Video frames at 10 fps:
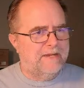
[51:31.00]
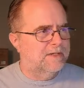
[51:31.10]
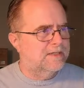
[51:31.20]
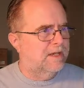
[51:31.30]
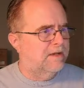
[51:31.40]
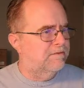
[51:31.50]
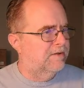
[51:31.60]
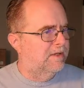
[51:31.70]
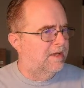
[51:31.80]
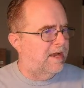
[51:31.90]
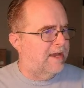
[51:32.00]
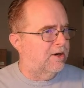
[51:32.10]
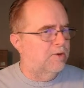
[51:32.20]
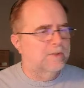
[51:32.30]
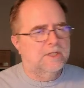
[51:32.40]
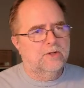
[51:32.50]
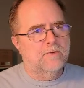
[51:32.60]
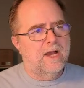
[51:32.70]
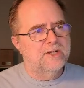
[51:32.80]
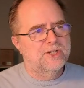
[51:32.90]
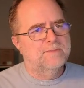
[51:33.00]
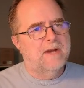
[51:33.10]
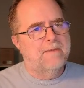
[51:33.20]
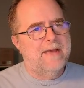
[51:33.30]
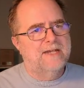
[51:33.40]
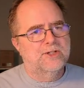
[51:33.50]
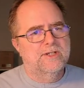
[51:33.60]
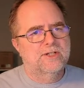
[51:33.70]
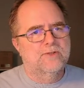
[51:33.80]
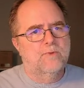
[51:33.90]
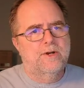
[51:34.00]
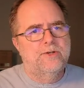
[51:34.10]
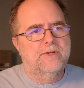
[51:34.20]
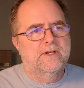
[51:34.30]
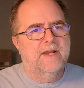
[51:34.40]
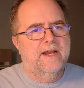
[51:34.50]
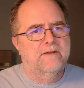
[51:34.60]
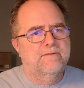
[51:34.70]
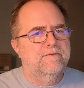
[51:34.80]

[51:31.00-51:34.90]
myself. I don't know what the garage is, but I imagine this is where you can kind of